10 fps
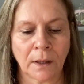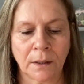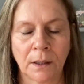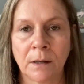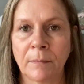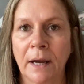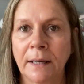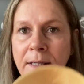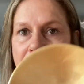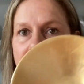
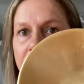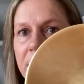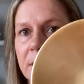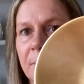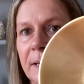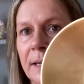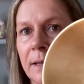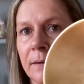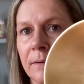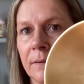And it seems to
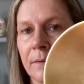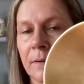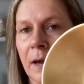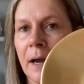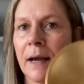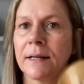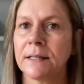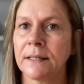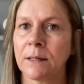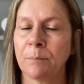be, I had
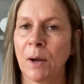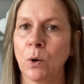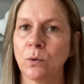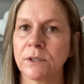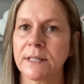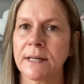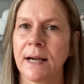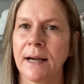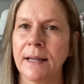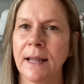a little bowl, didn't
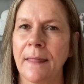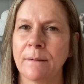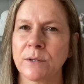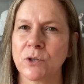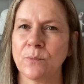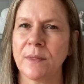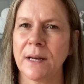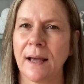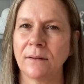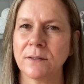I? And there was
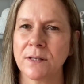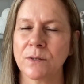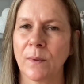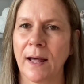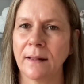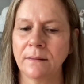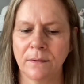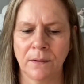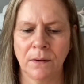something else as well.